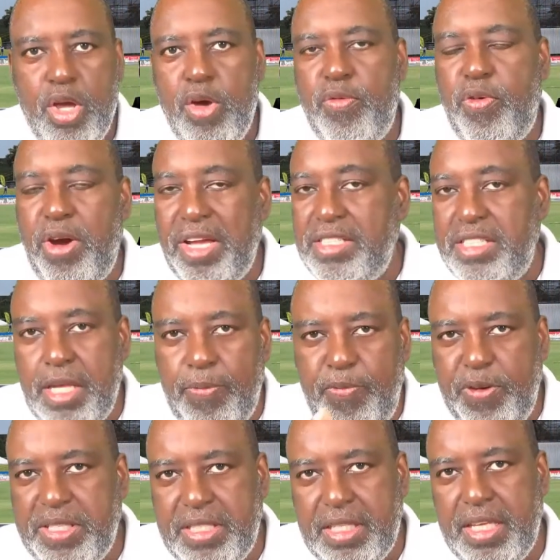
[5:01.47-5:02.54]
For except
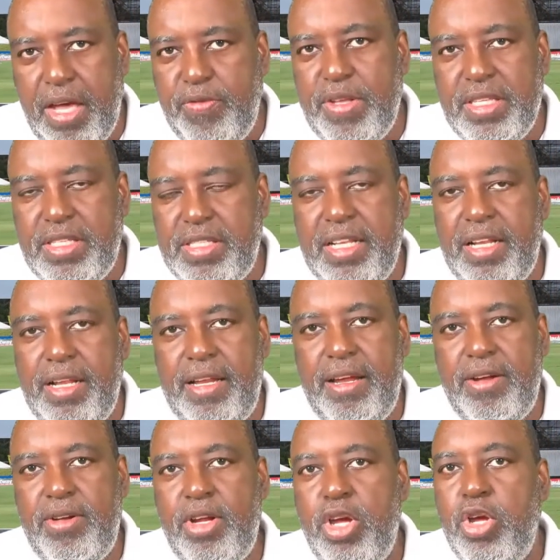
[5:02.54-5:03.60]
for Kevin
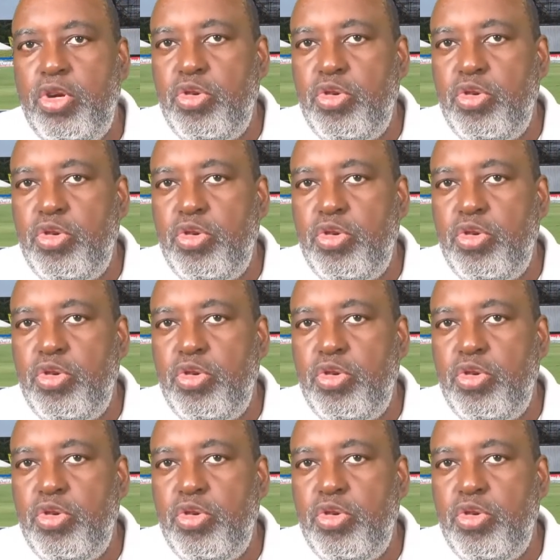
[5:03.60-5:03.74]
Sinclair,